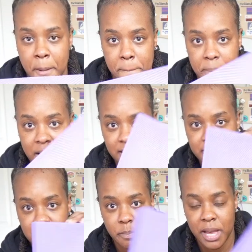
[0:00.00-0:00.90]

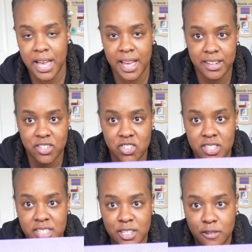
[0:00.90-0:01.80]
balance pad. It's
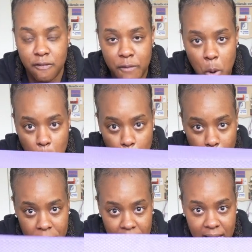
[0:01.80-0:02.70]
just this
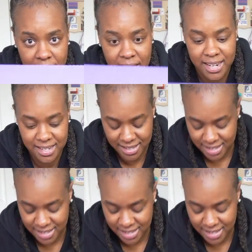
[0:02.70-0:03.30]
foam pad